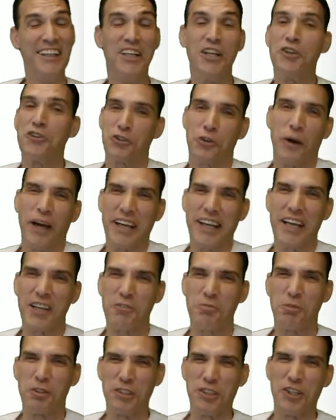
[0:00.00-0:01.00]
So I guess
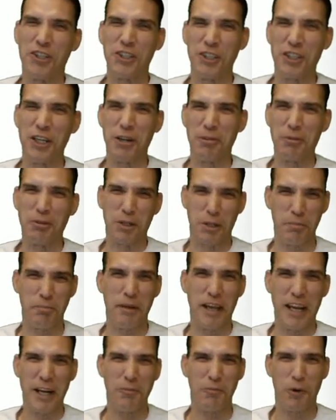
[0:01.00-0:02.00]
we'll just stick with the
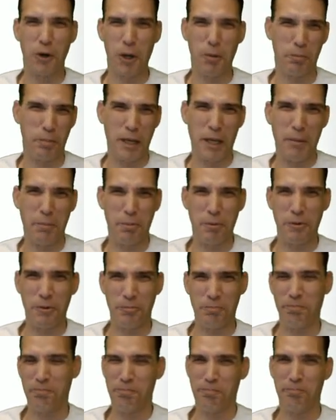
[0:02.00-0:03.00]
main wallpaper
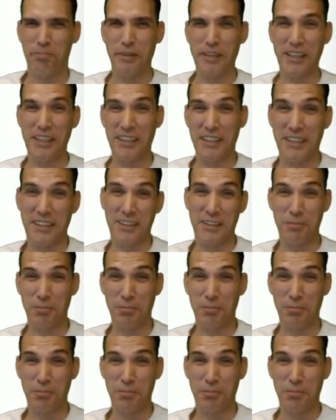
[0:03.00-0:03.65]
because,